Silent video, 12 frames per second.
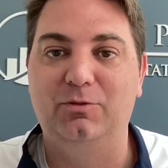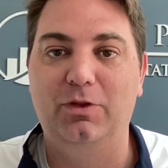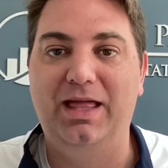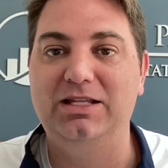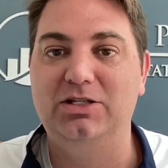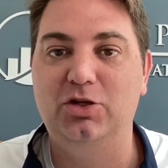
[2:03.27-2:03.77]
Well,
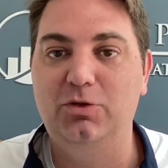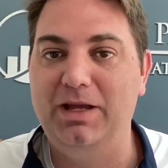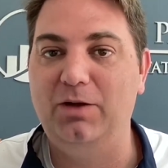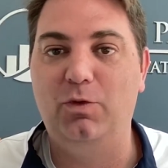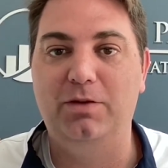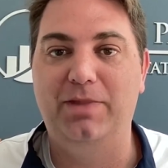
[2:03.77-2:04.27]
that
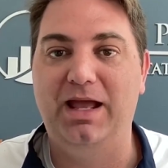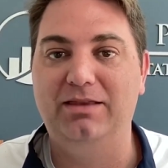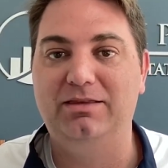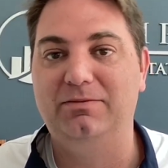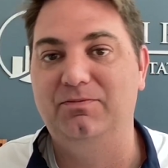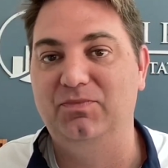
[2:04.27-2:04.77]
2-bed,
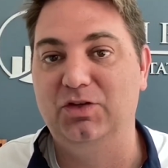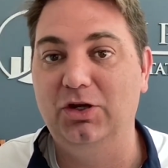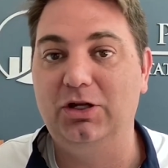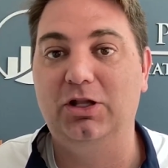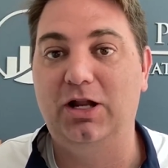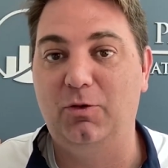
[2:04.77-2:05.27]
1-bath took
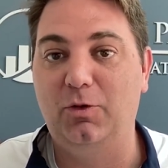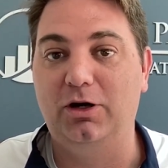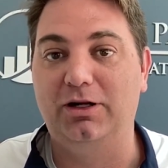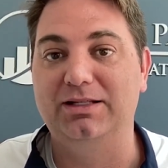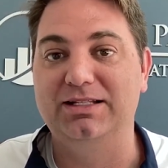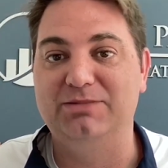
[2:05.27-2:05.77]
a lot of
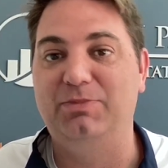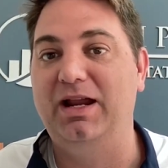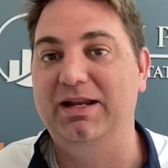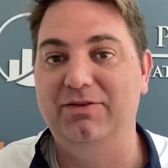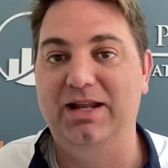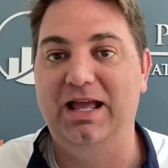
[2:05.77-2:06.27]
work, despite
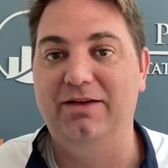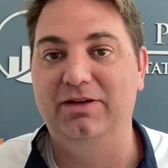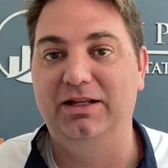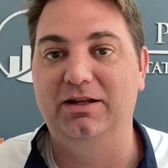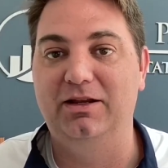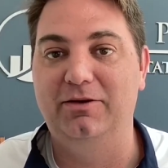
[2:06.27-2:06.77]
even
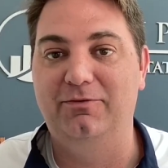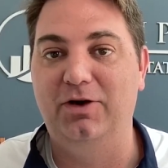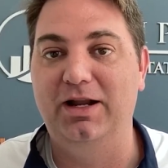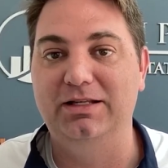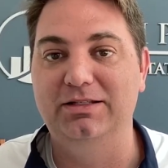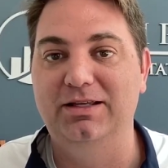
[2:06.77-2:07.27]
having a
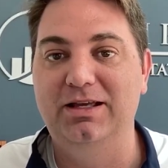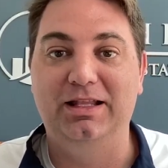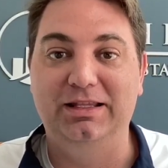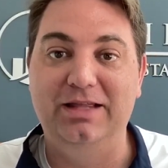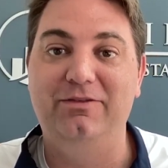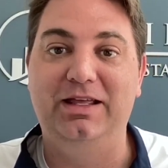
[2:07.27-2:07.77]
friend
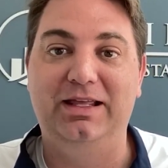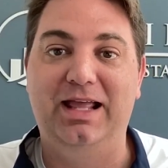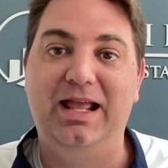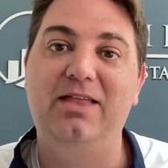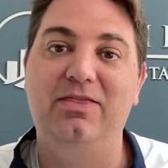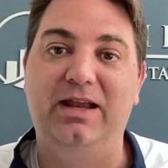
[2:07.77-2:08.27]
living
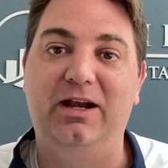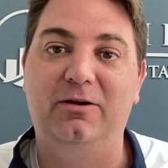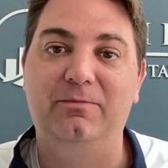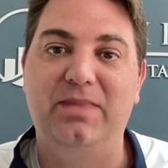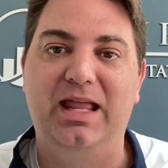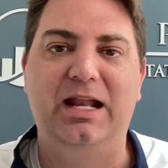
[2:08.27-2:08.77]
in there.
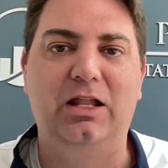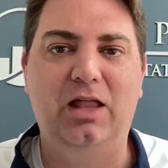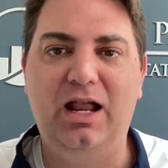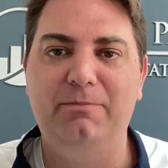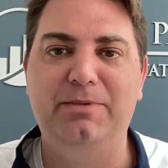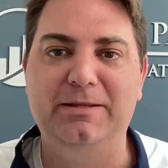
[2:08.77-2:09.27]
And a
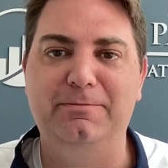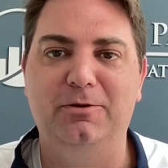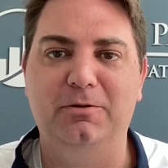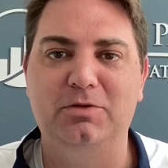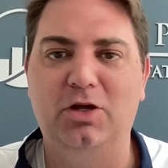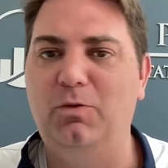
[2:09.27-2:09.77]
lot of
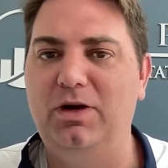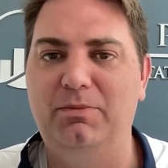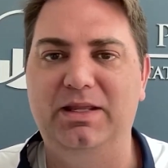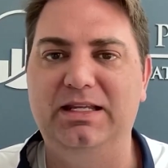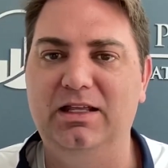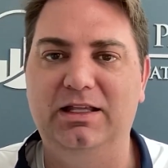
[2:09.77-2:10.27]
people don't want to
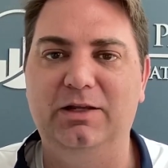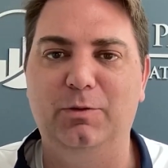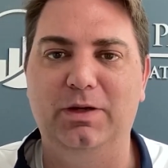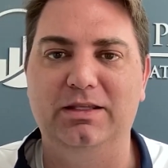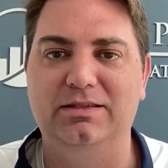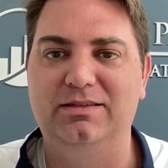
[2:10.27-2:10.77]
be dealing
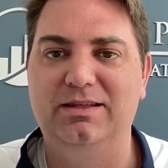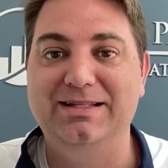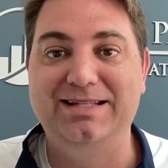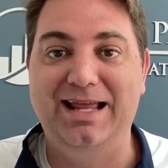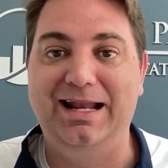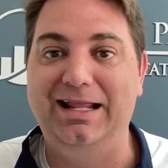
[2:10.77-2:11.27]
with
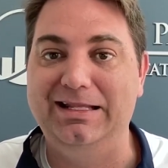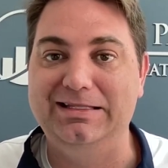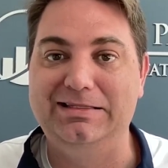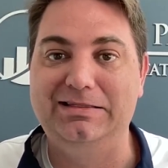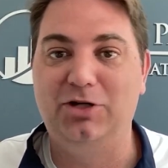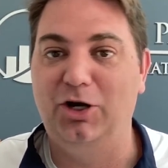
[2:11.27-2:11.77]

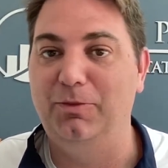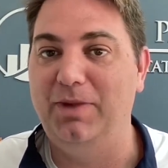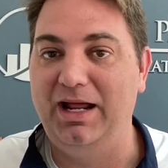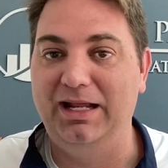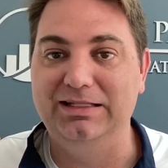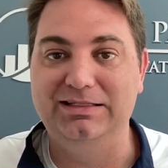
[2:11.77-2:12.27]
tenants,
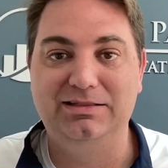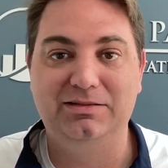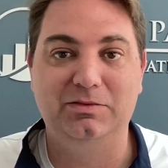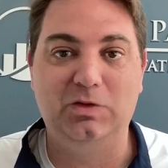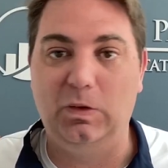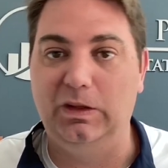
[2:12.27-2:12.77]
termites,
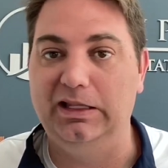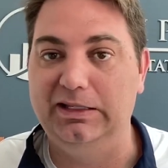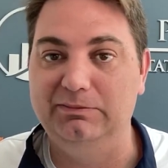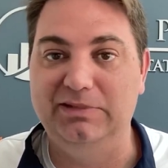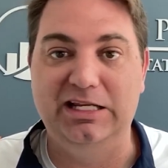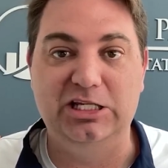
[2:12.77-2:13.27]

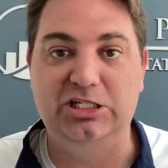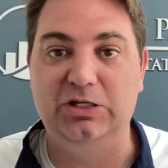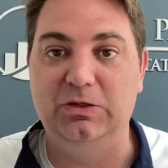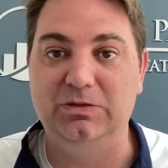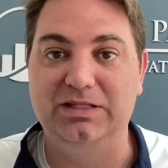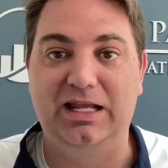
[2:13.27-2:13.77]
toilet
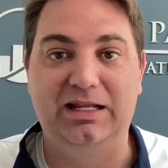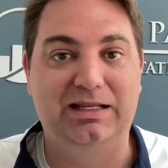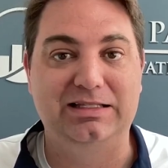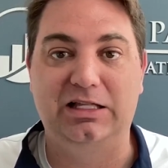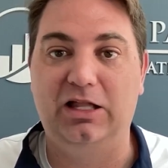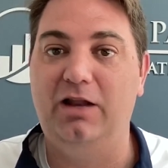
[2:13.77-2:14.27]
issues,
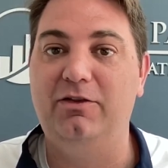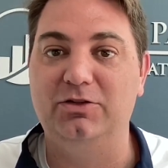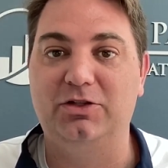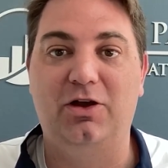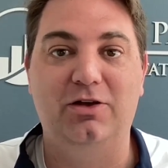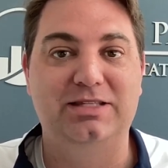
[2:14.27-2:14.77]
because a lot of those
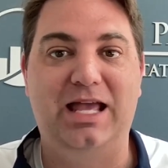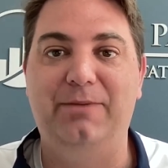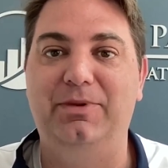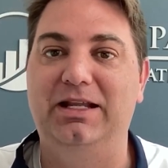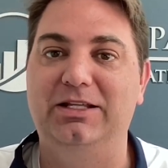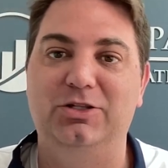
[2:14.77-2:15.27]
calls
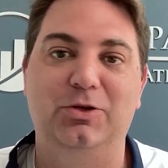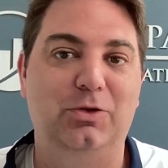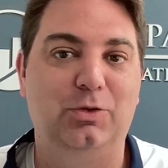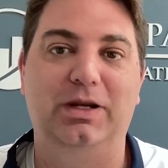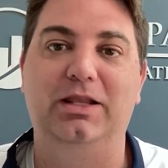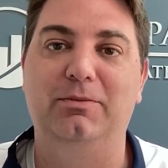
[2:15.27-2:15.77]
happen at 2,
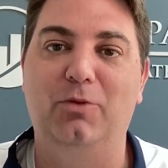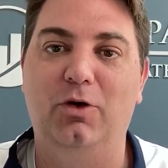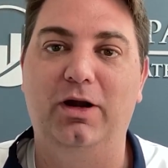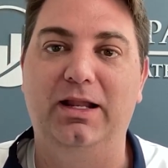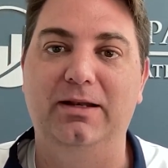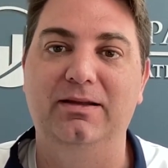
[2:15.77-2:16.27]
3 in the
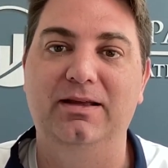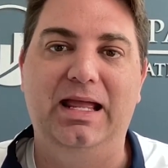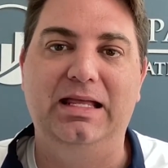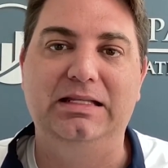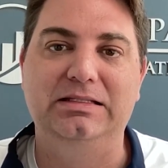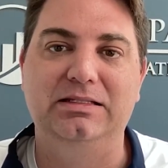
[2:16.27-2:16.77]
morning.
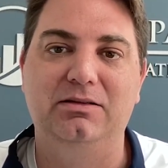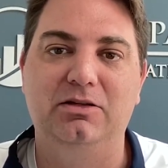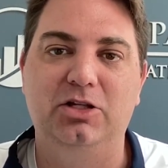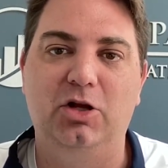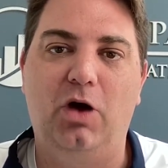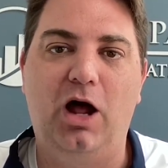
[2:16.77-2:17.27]
And
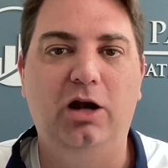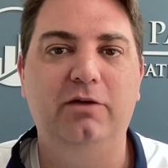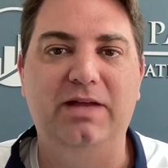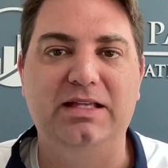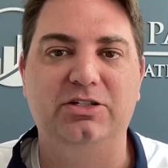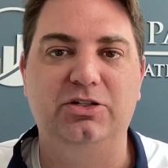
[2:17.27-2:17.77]
our
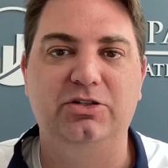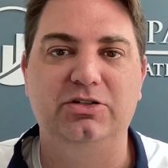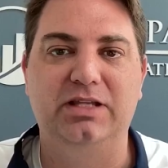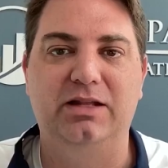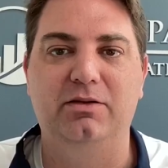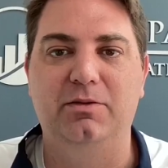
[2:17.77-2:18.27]
investors
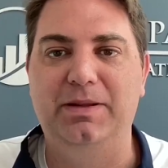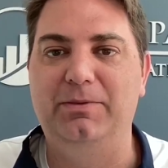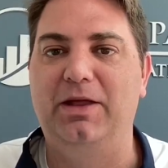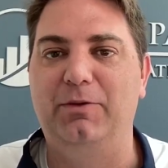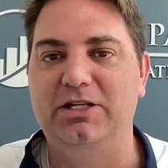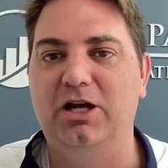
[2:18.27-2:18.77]
and the people
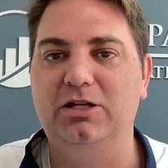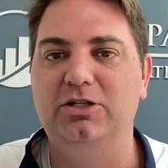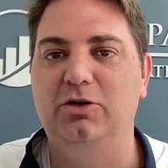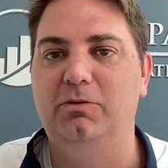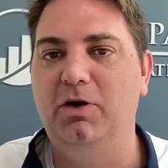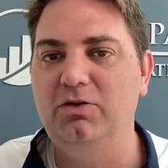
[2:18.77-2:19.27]
that we talk
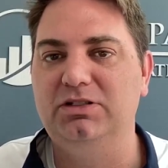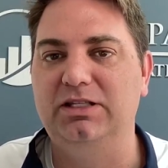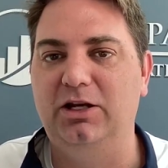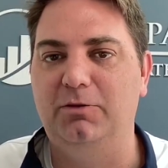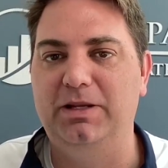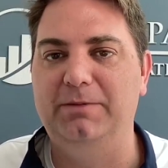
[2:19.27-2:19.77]
to mostly
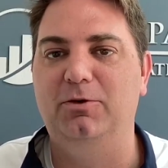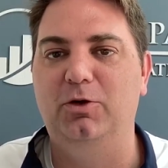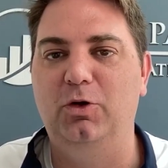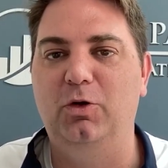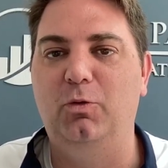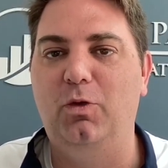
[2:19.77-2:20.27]
are people who
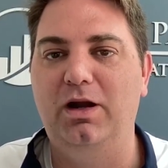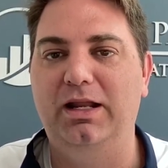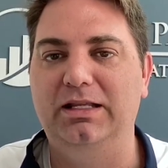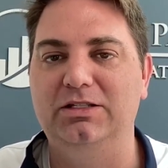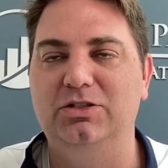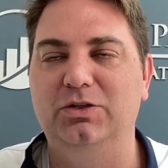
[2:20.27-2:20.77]
are
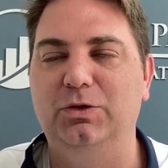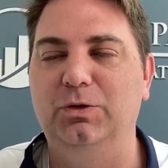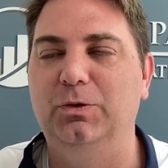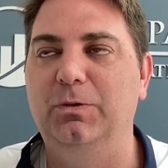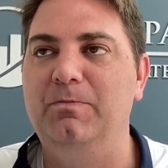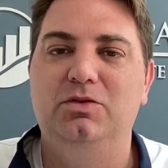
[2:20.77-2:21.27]
wanting
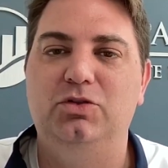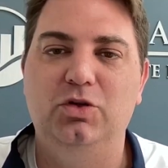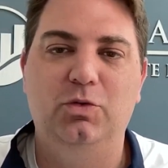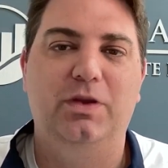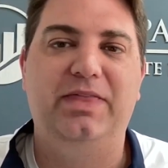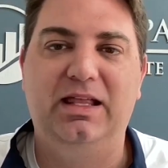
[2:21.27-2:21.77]
to do
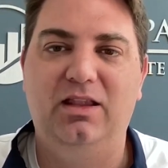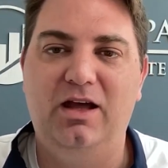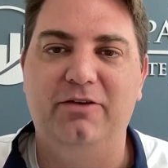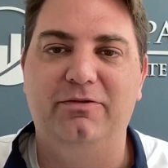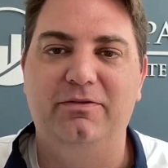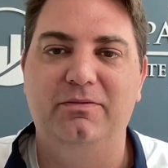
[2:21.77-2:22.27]
what they
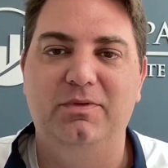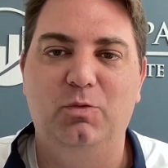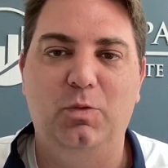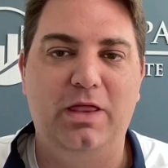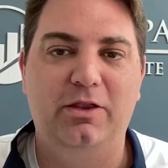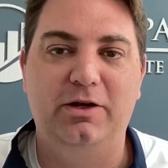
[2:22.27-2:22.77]
love,
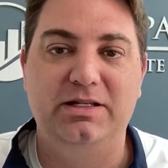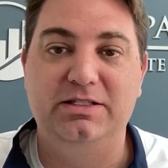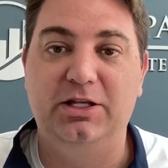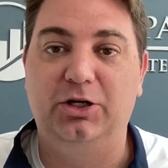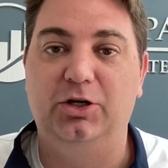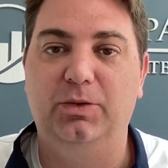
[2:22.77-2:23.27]
whether it's
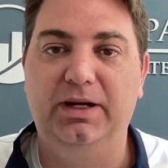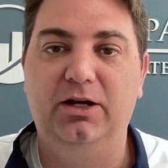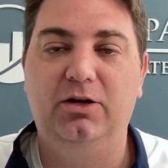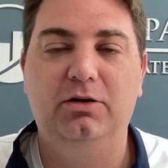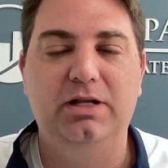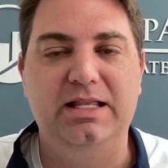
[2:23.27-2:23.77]
their
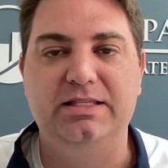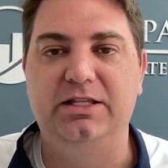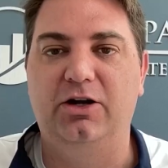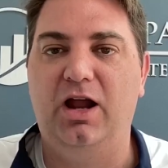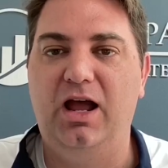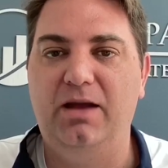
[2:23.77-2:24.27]
career, it's their
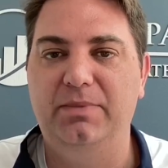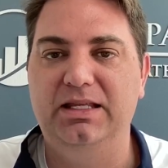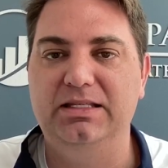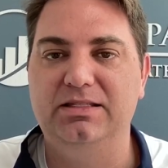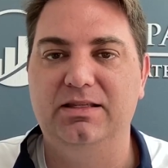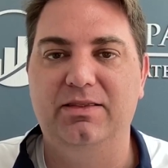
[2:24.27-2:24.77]

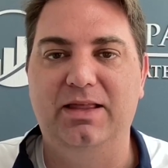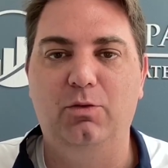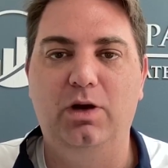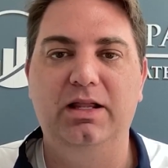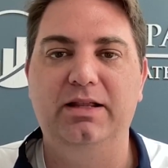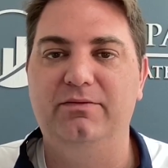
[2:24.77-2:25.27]
hobbies. They
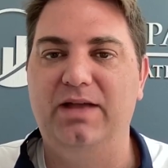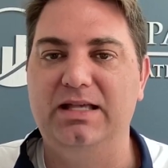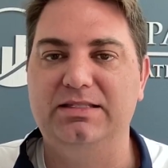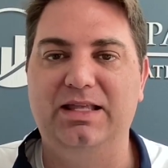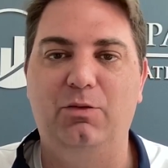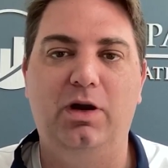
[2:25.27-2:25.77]
want to
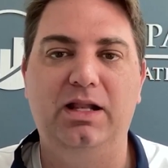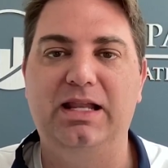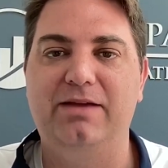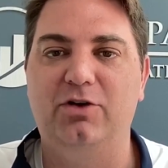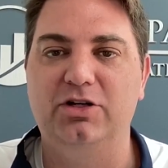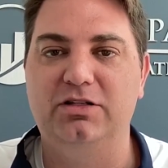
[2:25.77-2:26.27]
invest, they want to
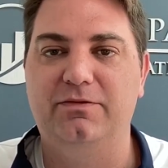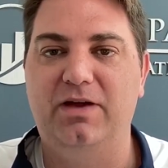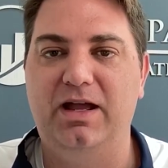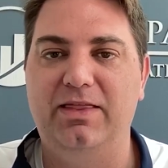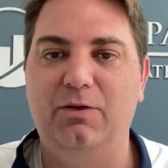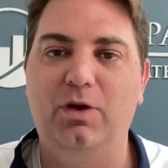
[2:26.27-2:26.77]

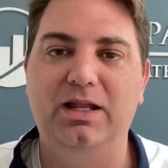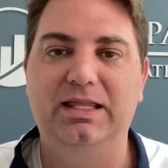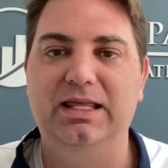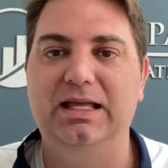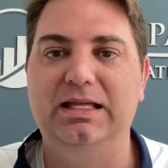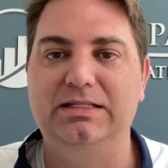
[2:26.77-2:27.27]
diversify, they want to
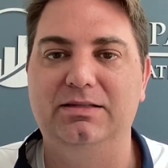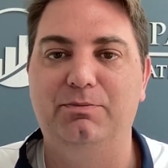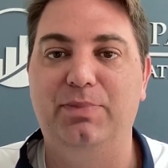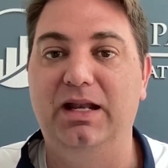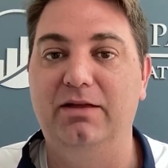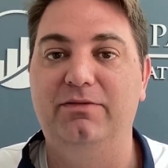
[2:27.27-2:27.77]
get
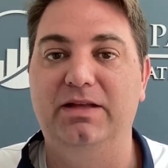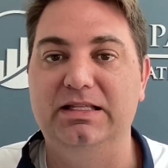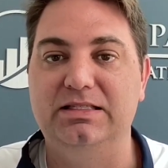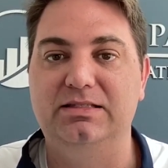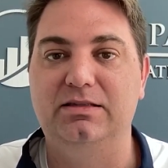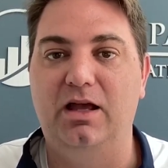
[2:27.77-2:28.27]

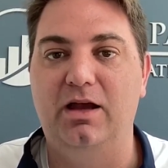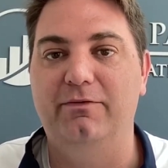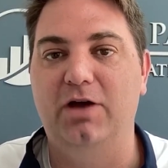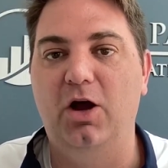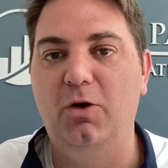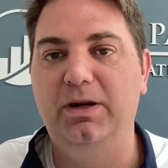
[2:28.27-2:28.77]
benefits of
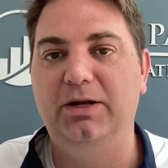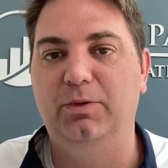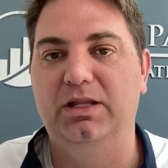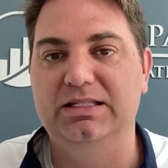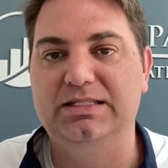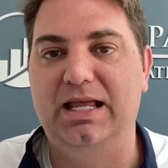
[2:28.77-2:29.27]
owning
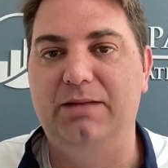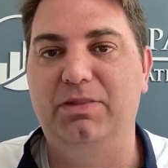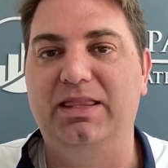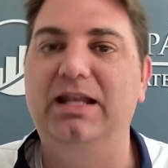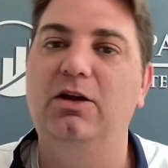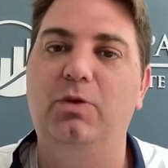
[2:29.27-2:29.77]
real estate, but
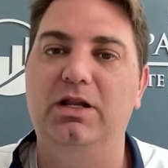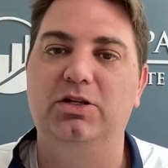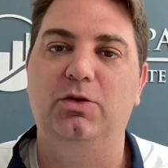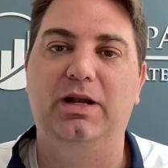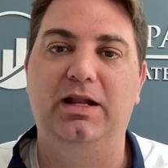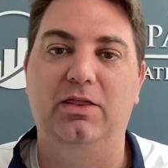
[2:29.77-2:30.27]
they don't want to
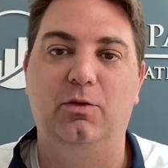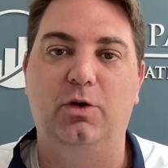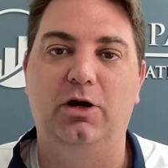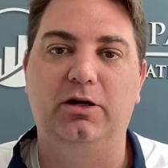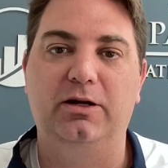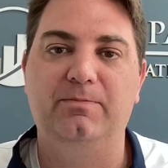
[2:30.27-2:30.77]
do any of the
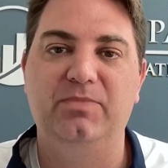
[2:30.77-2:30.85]
work.